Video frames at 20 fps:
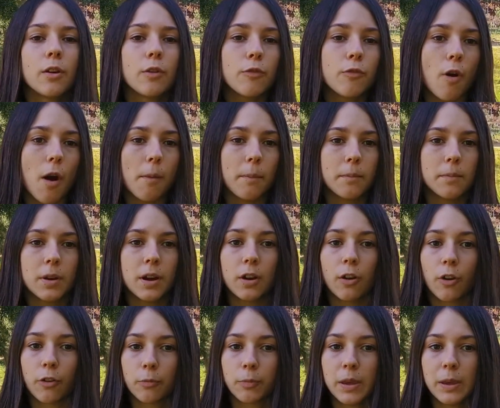from a
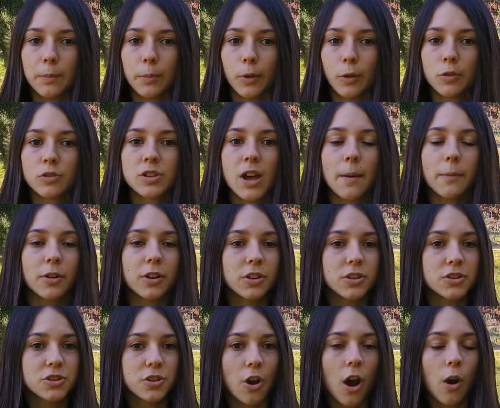lot of people, so I'm going to
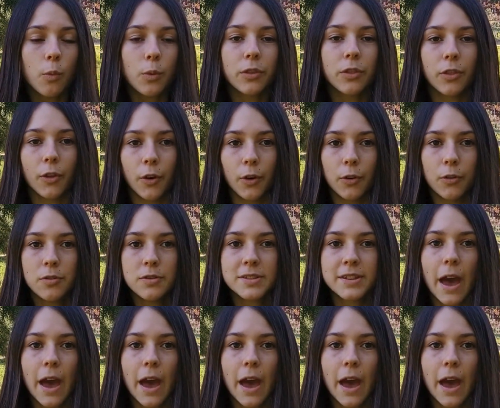start with those